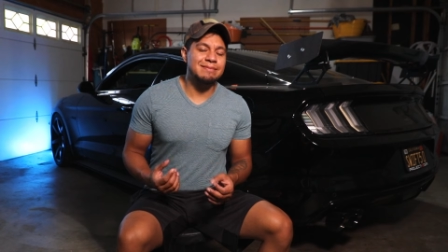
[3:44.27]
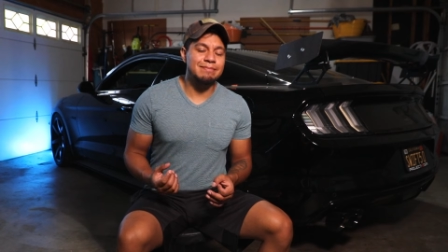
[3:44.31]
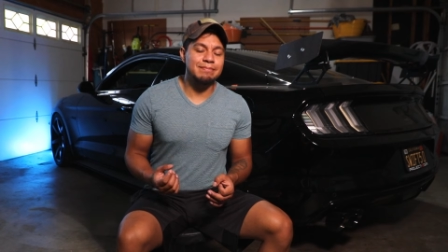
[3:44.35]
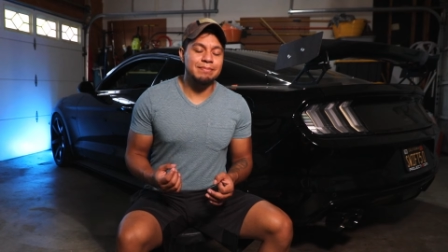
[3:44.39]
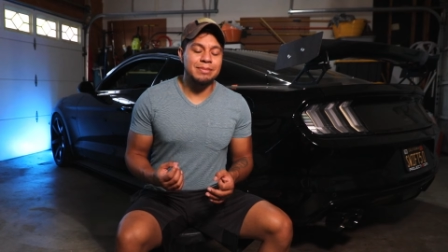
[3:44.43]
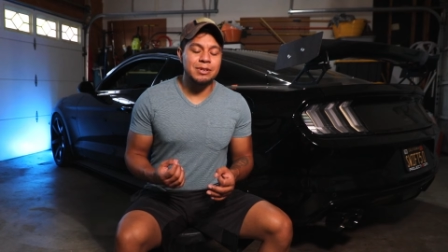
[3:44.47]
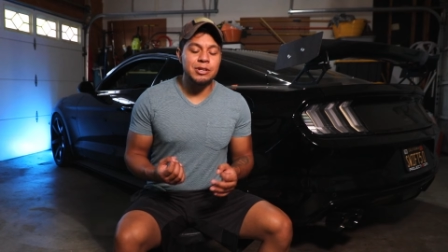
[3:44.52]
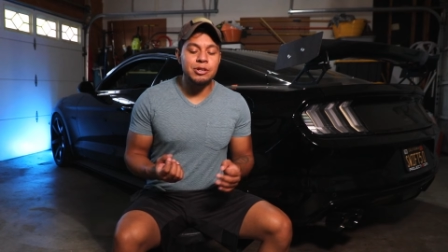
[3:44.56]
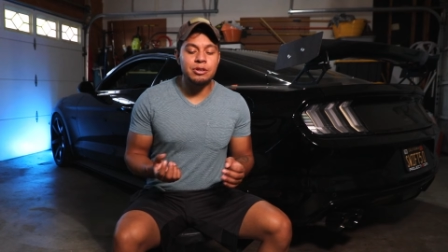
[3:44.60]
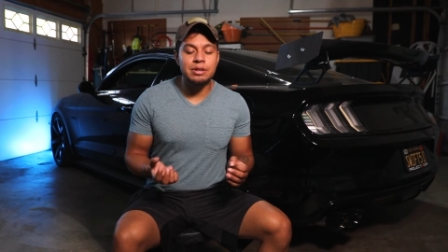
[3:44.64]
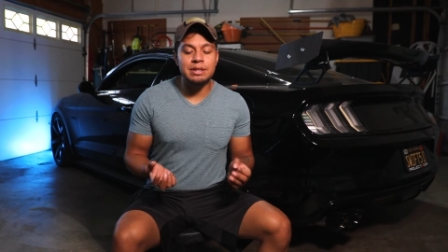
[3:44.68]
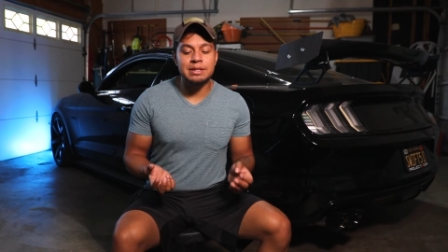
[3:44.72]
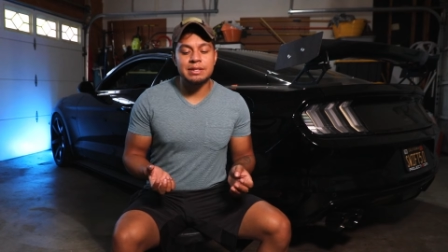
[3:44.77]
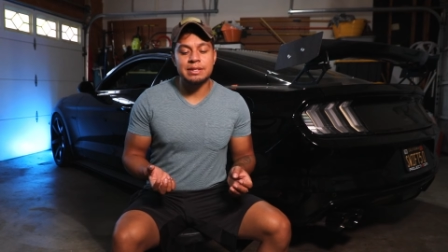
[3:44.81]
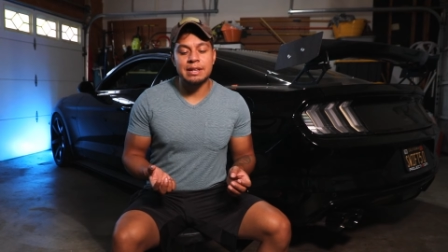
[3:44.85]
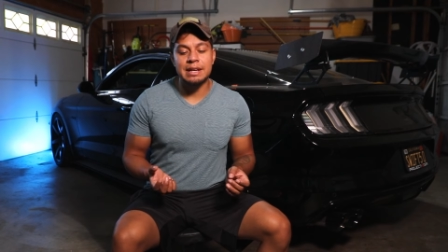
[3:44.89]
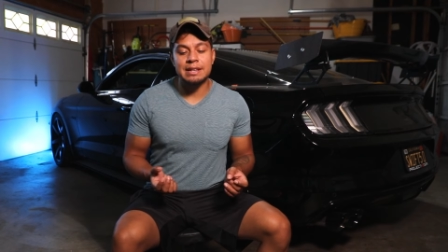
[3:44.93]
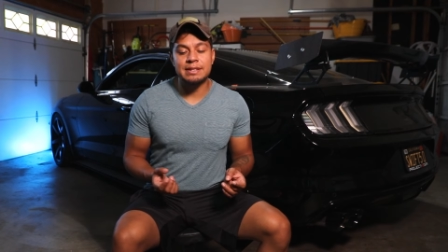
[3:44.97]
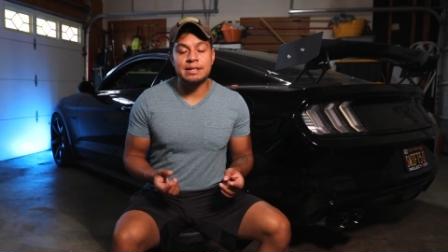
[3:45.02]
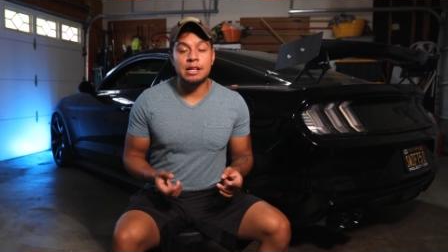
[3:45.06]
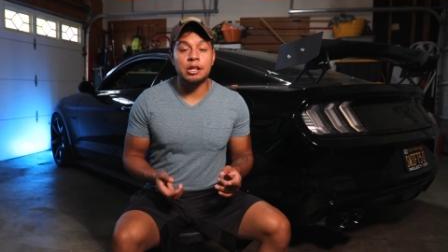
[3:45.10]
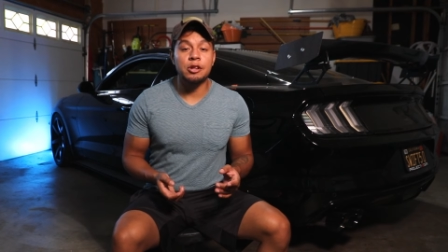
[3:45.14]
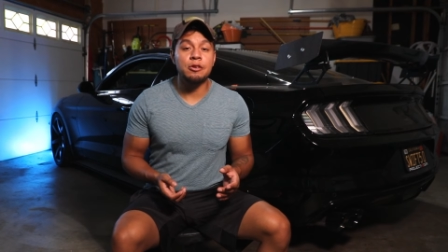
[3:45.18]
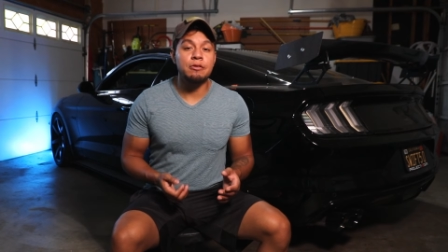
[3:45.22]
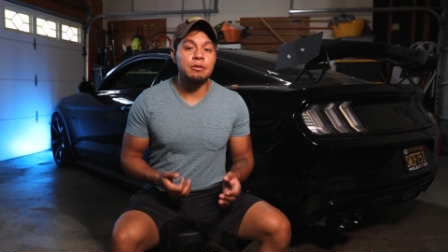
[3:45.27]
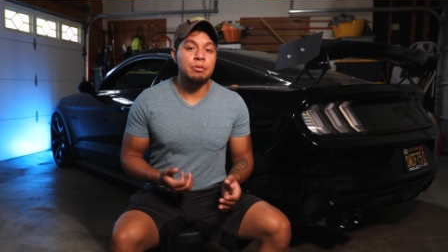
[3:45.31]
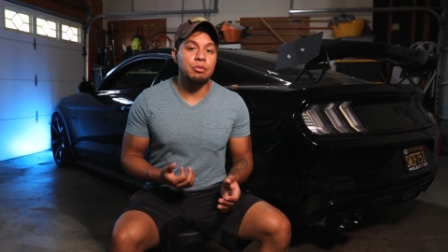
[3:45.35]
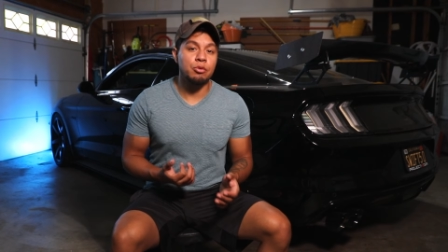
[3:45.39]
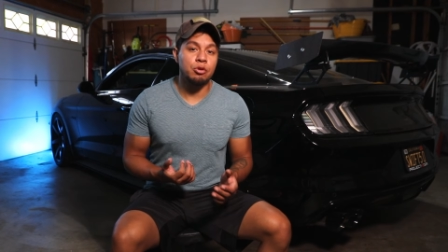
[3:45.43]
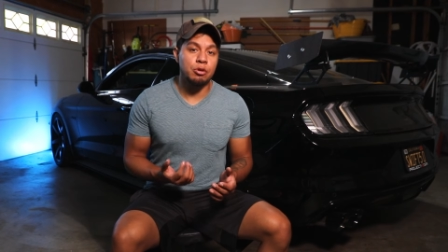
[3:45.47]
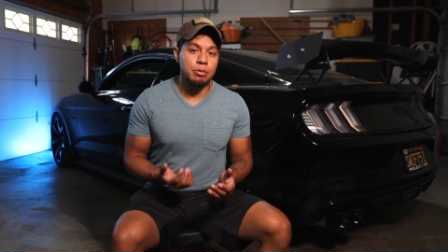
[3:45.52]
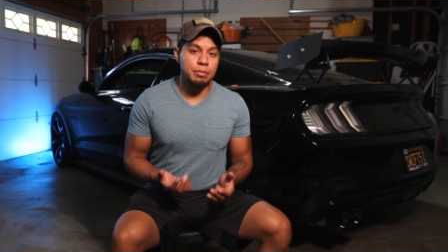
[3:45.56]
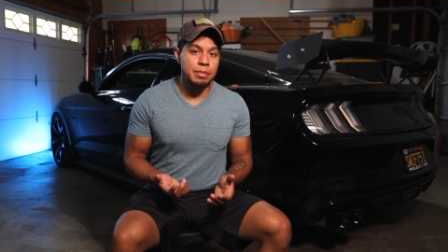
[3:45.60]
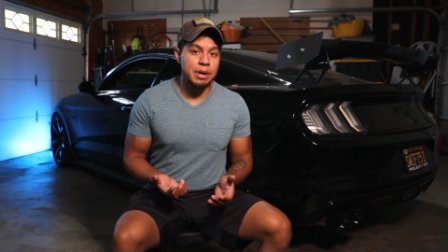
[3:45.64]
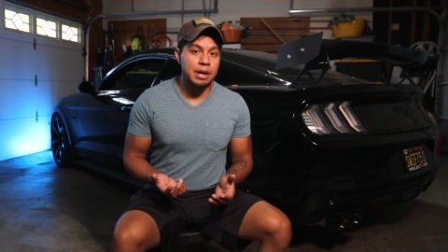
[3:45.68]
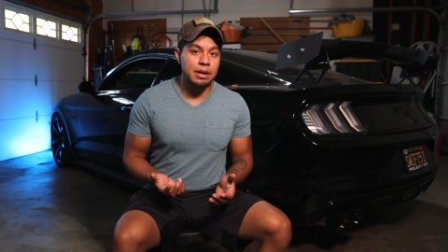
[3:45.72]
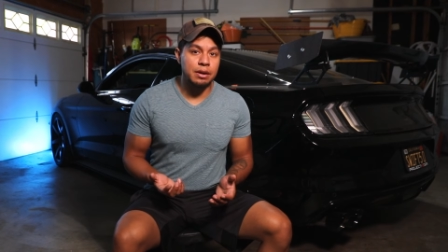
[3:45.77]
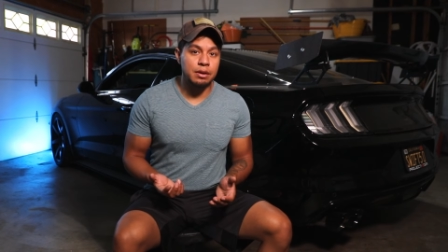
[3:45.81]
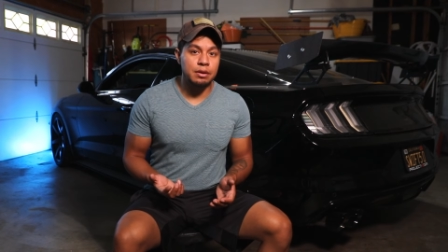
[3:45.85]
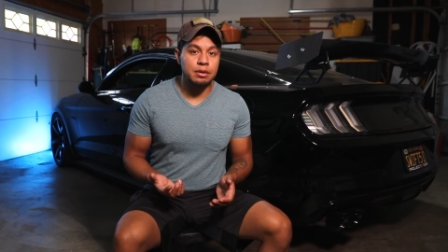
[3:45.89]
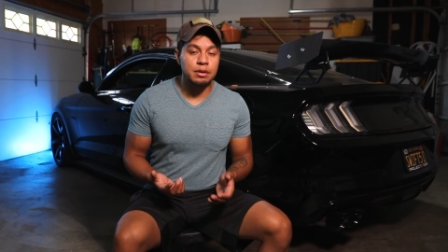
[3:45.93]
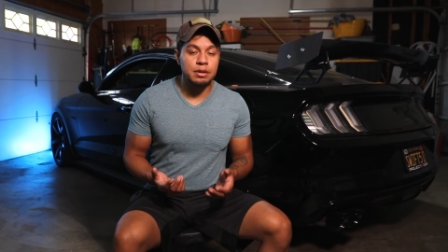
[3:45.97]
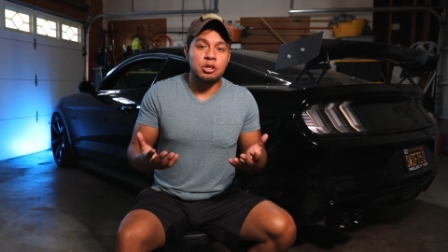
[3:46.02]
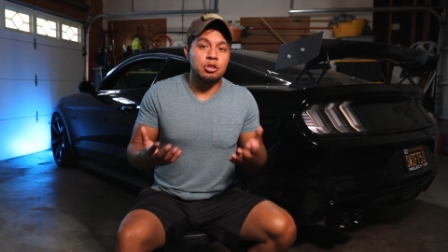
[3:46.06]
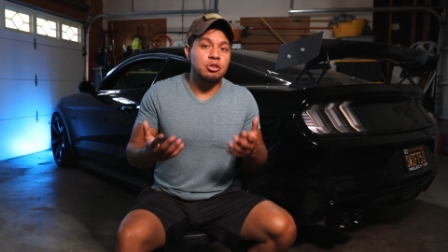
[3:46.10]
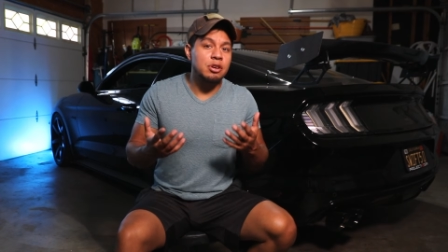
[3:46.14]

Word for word: is, you could say it's a little bit more better.